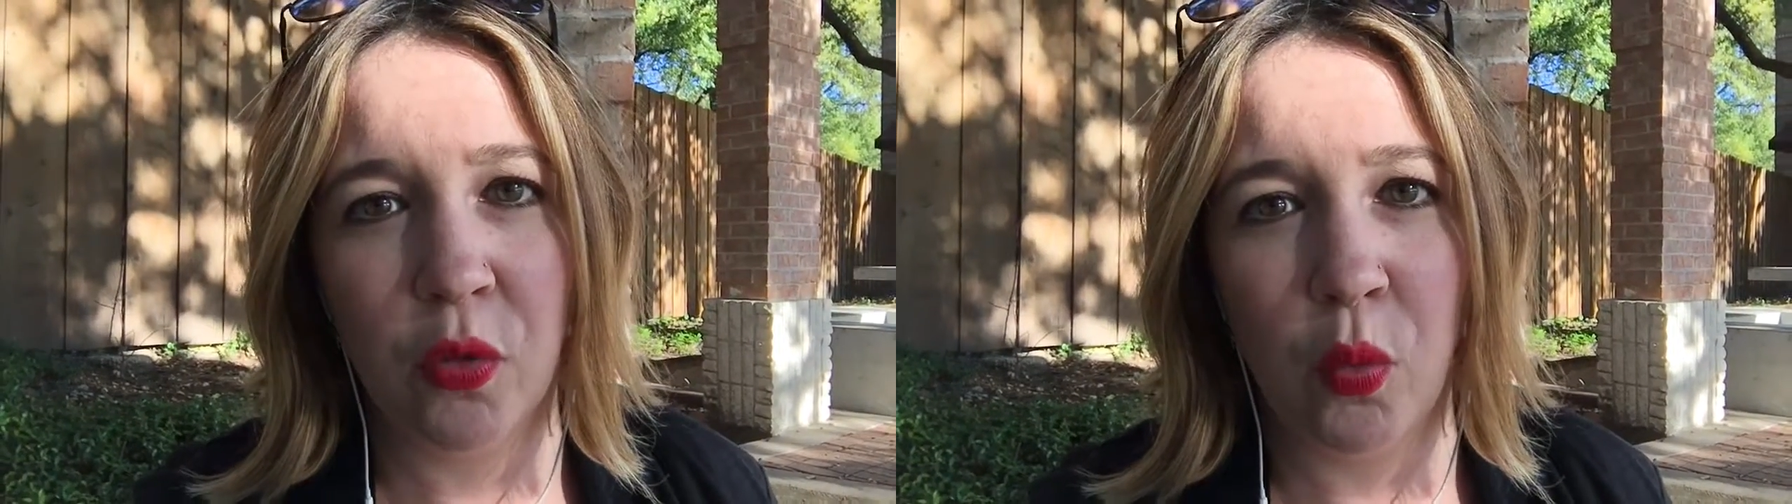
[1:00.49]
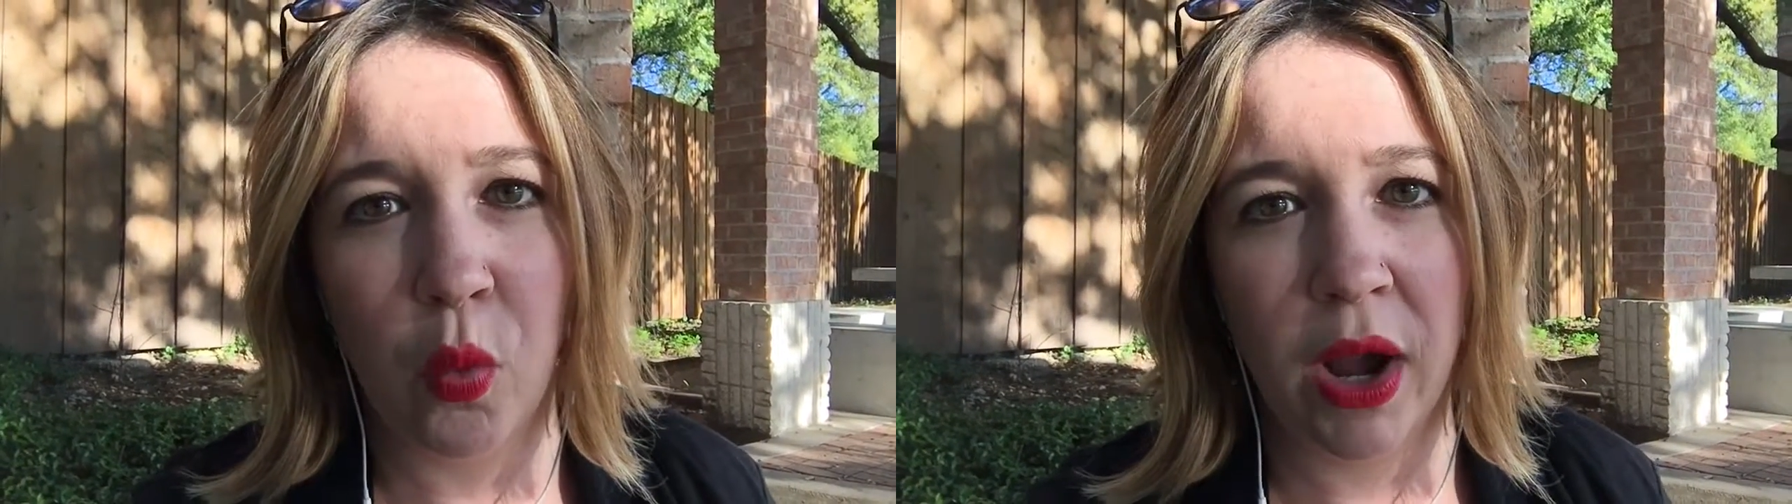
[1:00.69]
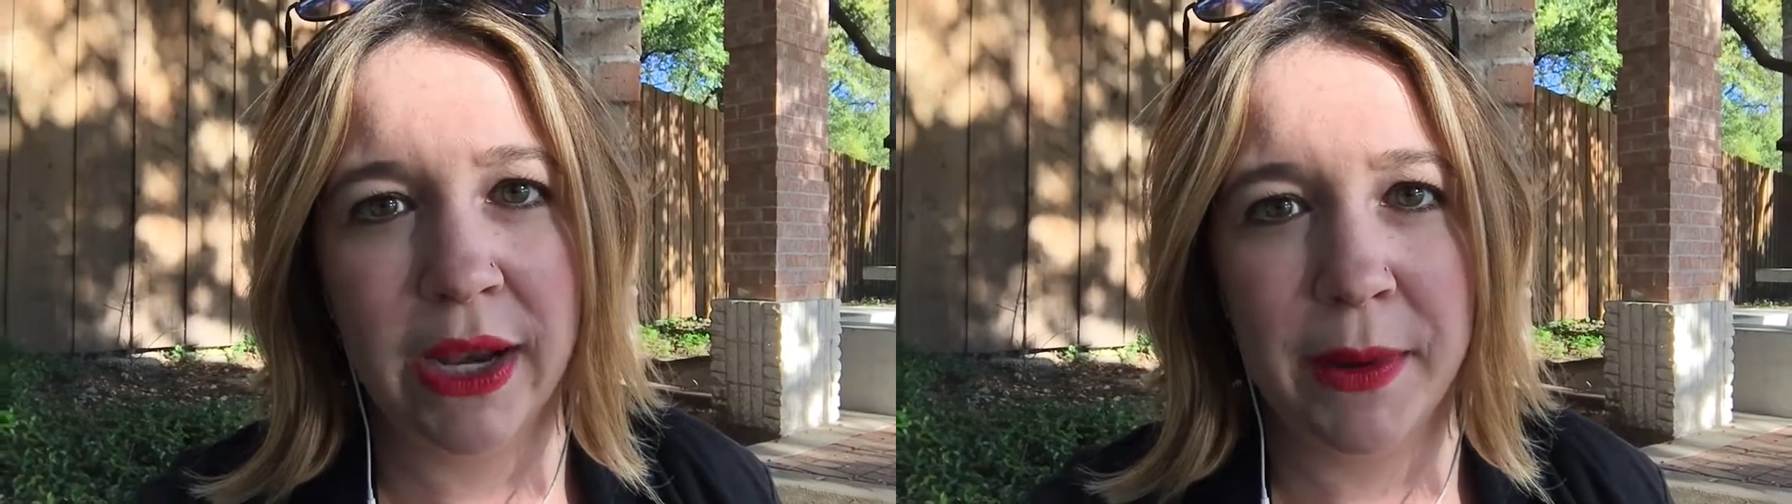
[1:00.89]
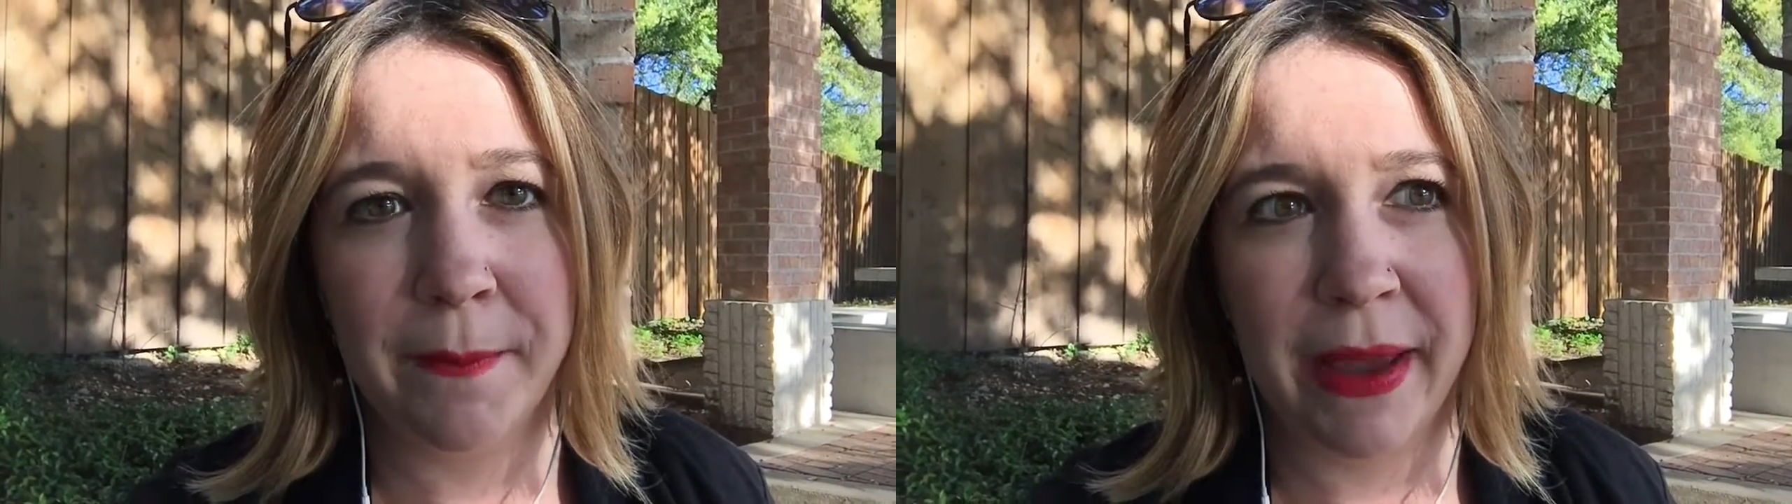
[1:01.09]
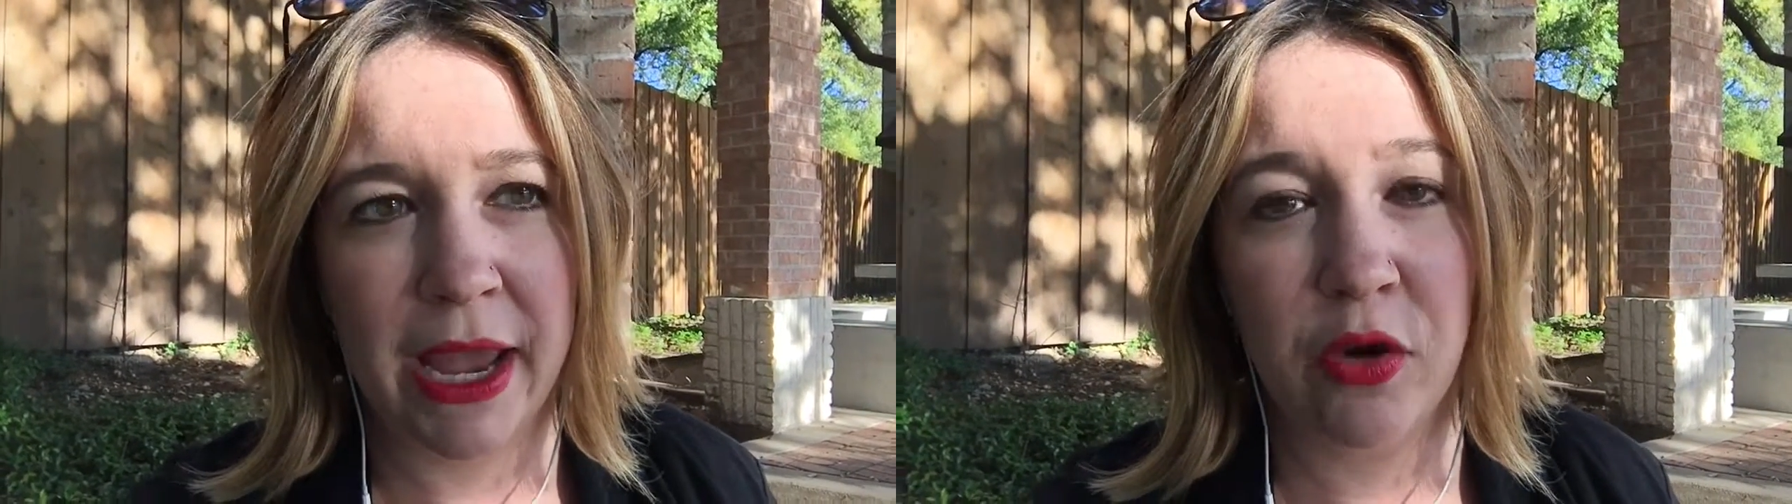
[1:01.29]
what
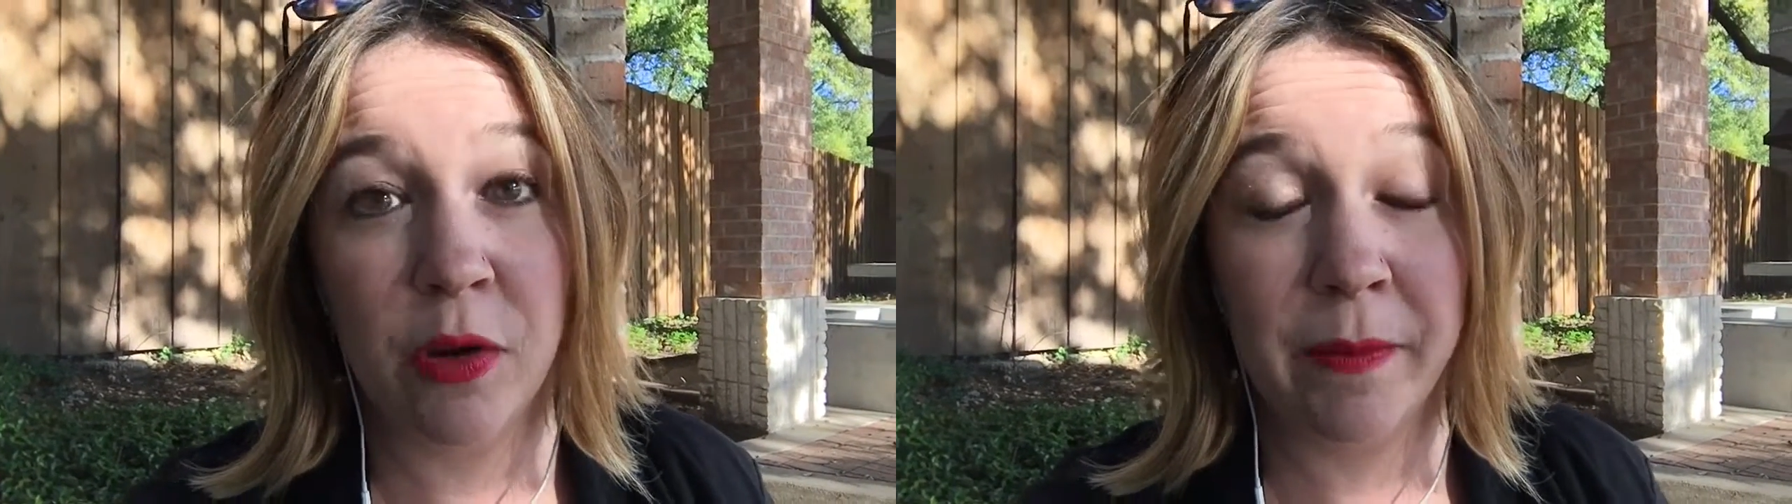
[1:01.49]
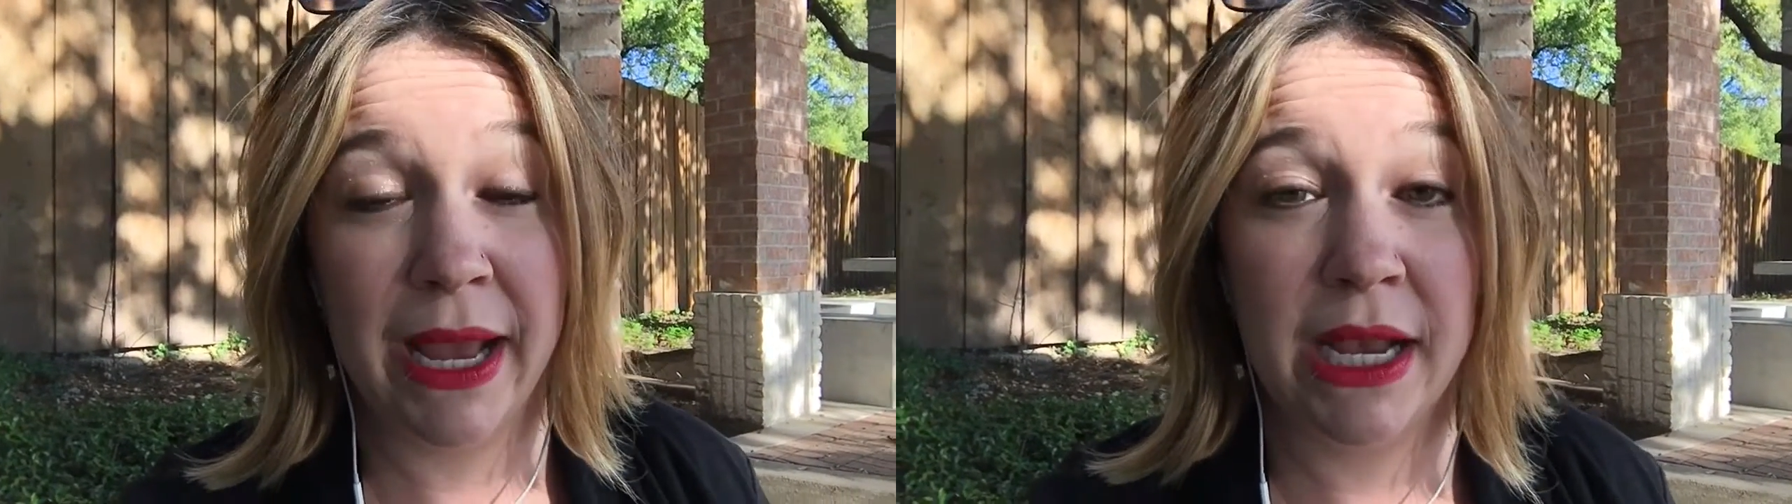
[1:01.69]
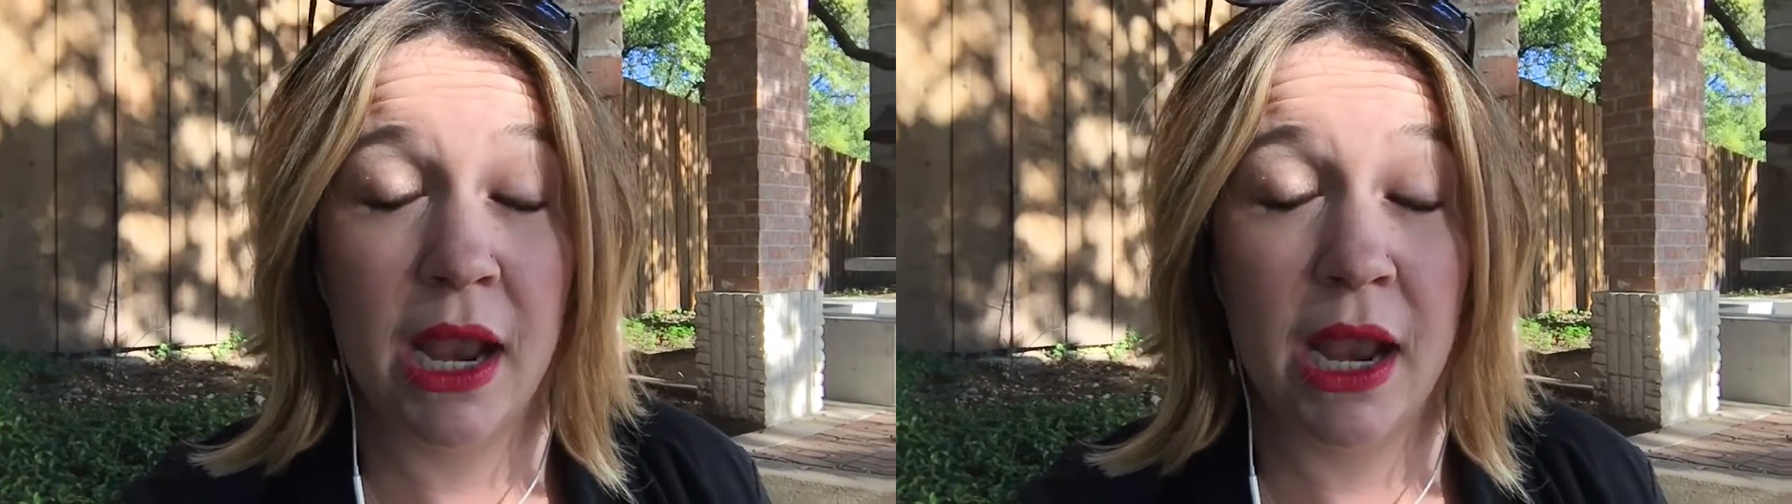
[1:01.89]
may or may